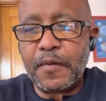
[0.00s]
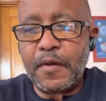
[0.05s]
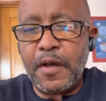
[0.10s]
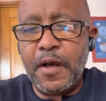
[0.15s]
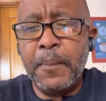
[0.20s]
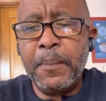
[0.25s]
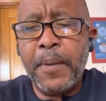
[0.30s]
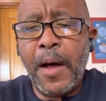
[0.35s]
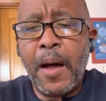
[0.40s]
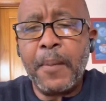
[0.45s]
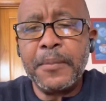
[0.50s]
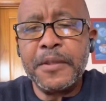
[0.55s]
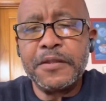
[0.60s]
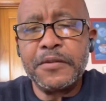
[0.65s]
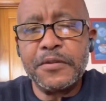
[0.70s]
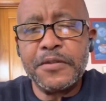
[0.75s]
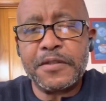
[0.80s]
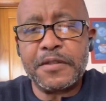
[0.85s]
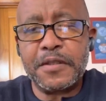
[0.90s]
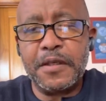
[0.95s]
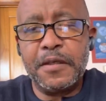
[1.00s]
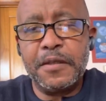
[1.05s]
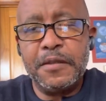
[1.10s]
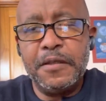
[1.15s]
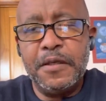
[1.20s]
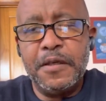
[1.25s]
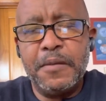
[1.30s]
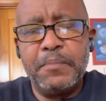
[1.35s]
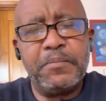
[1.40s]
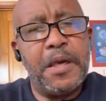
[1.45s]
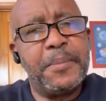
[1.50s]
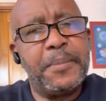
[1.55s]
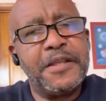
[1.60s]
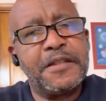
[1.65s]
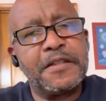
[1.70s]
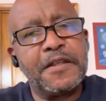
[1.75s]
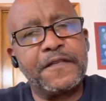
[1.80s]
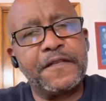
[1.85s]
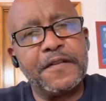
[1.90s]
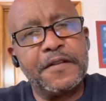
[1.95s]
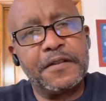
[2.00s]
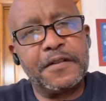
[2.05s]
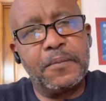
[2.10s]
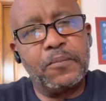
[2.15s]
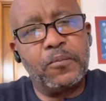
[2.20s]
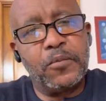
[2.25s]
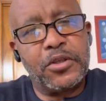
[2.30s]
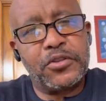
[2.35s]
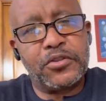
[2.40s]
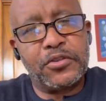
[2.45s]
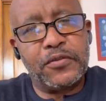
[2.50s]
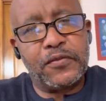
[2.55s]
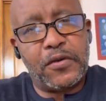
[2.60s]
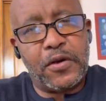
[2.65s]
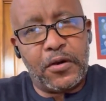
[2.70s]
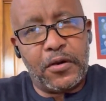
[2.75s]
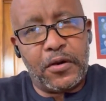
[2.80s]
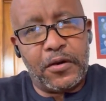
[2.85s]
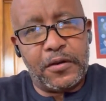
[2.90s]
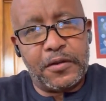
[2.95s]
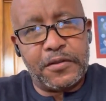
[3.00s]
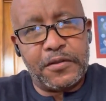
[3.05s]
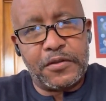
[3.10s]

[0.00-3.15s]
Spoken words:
about Medusa may be different than what you've heard,